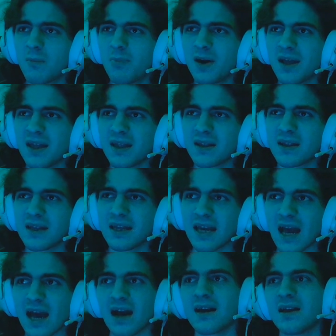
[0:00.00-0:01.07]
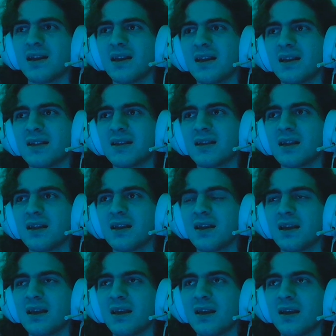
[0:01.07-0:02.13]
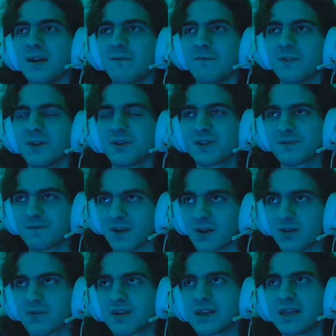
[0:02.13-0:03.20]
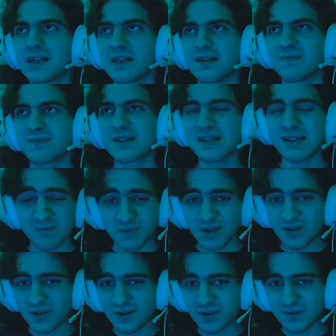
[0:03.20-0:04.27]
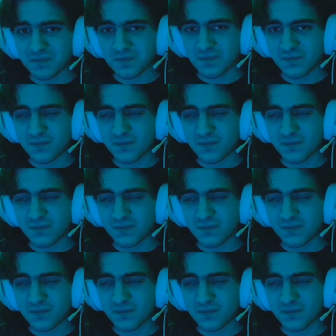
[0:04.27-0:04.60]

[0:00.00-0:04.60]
But yeah, it it feels very similar.